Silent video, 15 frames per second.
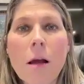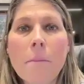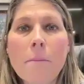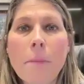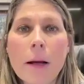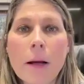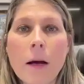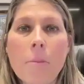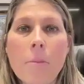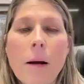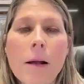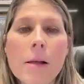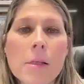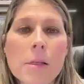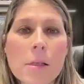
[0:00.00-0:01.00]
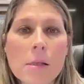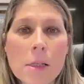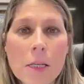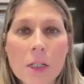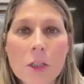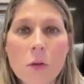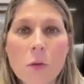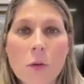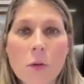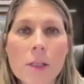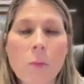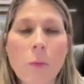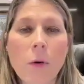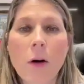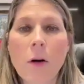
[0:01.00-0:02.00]
by Hamas
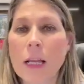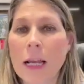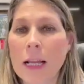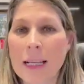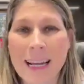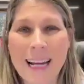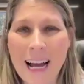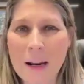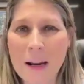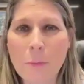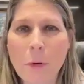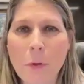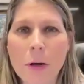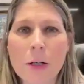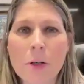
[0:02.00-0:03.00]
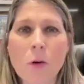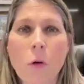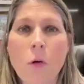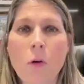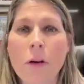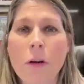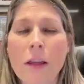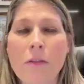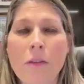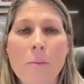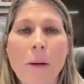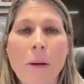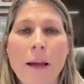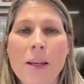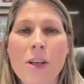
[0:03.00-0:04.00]
terrorists at a gunpoint or even
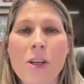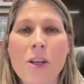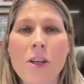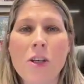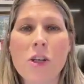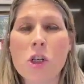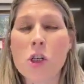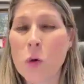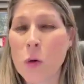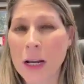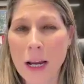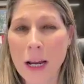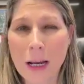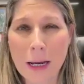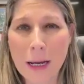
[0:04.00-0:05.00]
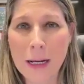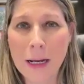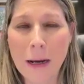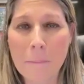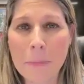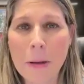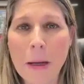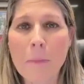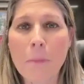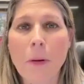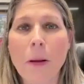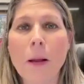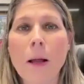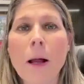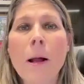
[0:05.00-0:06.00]
by shooting and killing
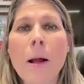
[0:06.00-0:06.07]
people.